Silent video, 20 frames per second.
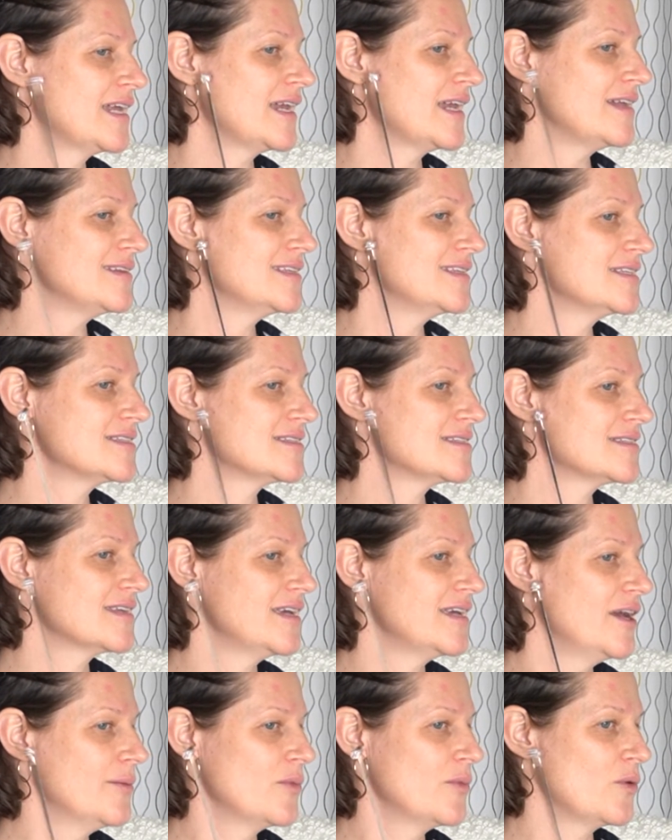and this
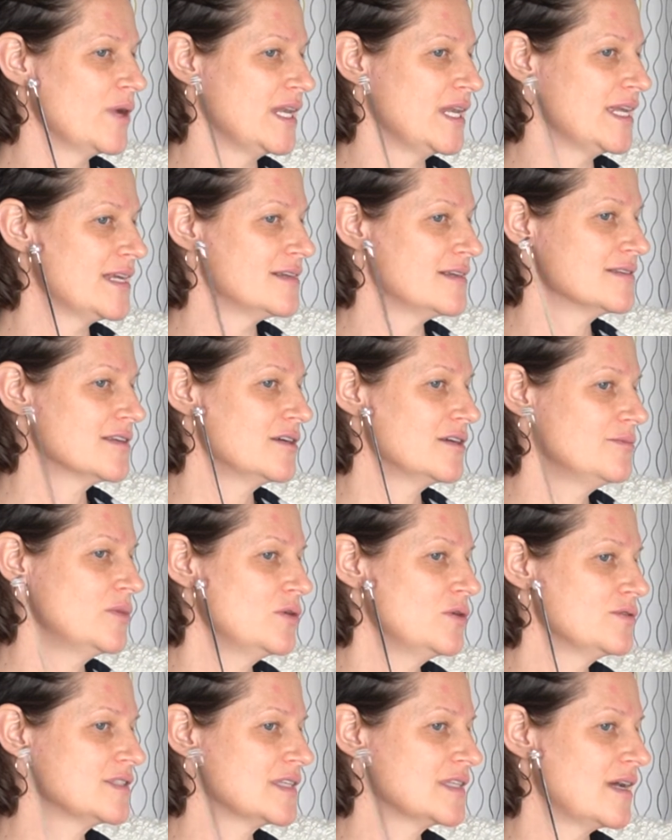point is on
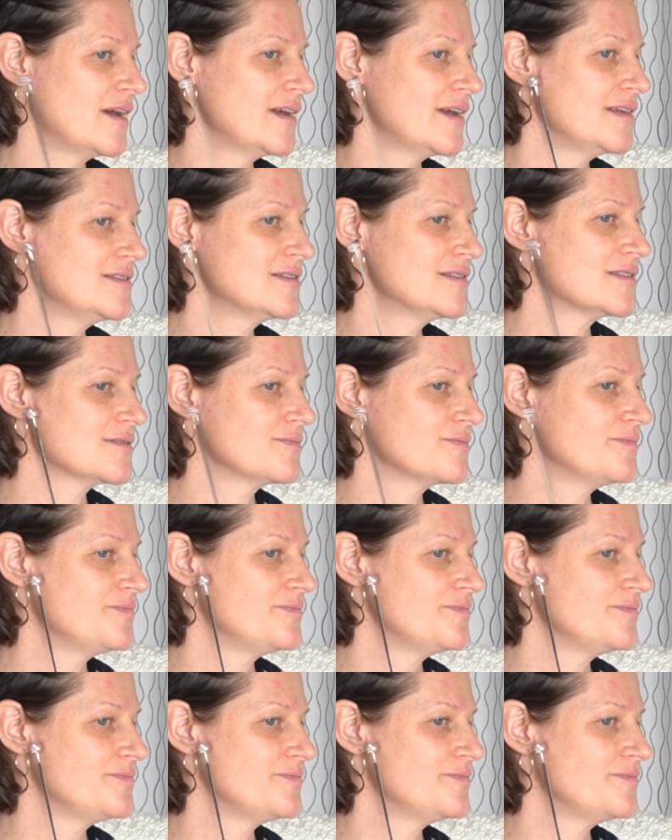both sides.